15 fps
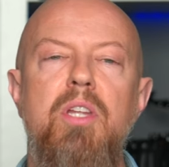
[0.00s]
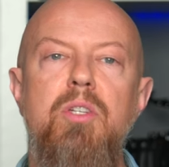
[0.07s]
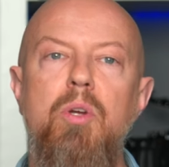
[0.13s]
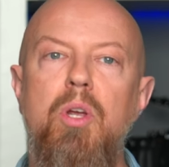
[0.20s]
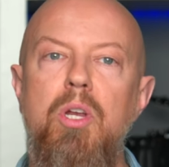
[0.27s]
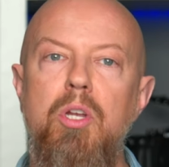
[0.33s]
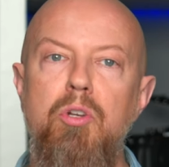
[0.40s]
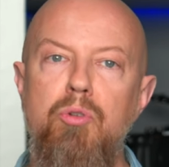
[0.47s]
then you
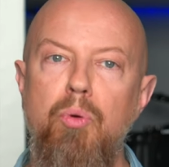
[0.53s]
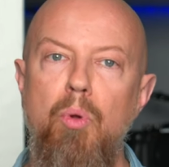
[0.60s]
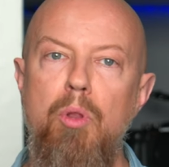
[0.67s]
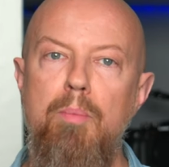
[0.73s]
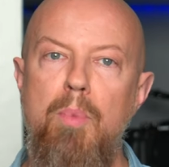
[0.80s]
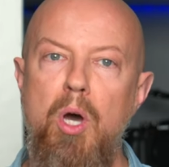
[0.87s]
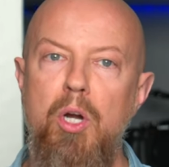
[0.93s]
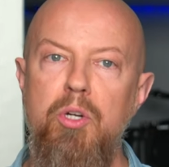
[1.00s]
can control
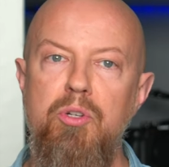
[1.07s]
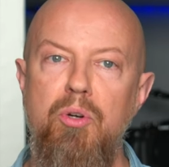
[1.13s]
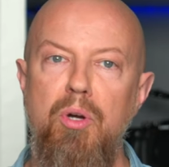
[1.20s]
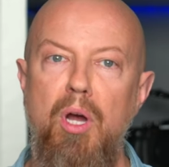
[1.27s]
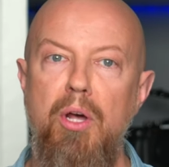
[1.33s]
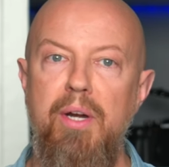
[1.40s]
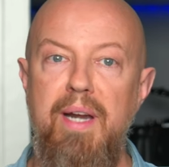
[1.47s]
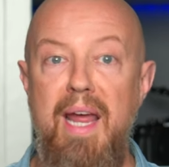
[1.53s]
the
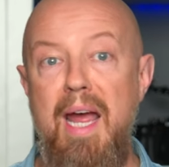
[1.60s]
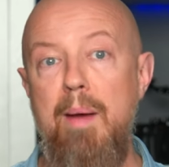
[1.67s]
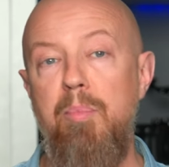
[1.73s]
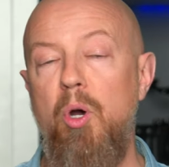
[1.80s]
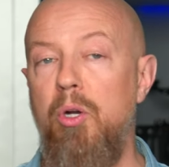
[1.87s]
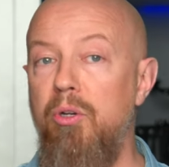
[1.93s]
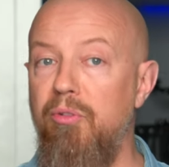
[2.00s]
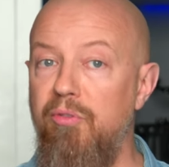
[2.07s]
monitor on an
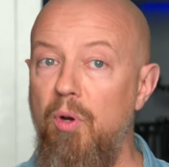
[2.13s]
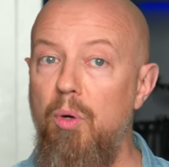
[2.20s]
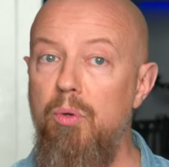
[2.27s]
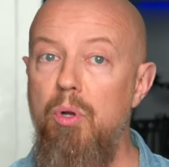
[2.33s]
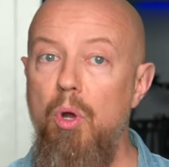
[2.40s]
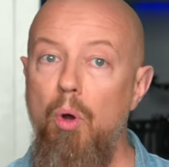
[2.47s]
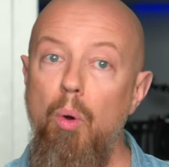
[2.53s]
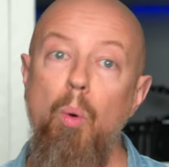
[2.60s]
app on your
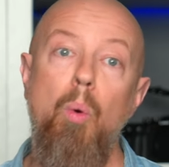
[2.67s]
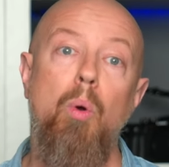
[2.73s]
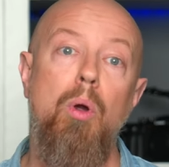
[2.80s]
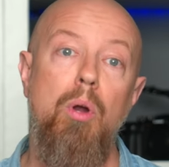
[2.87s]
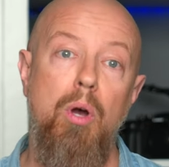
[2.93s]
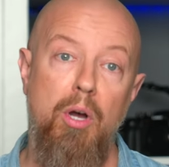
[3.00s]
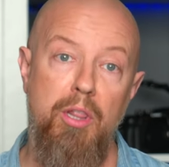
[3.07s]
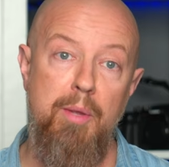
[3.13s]
phone
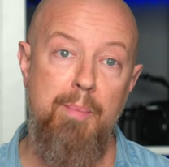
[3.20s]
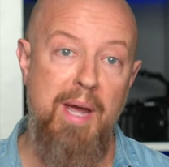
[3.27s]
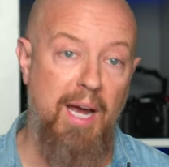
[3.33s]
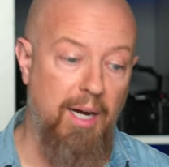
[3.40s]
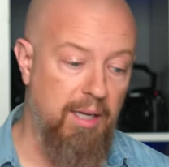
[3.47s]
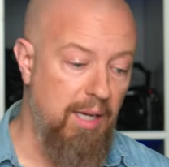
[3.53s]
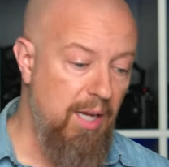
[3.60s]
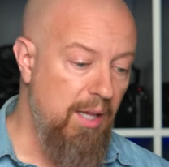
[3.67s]
or on the
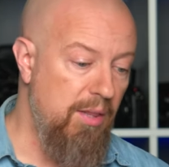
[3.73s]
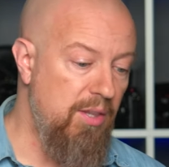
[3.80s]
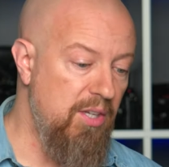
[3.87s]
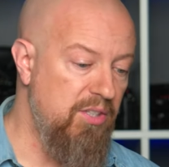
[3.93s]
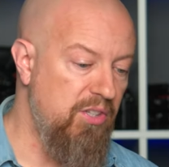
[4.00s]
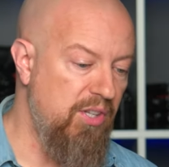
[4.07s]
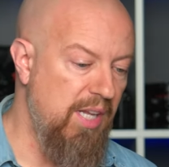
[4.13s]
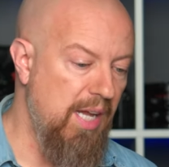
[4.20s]
Mac. This is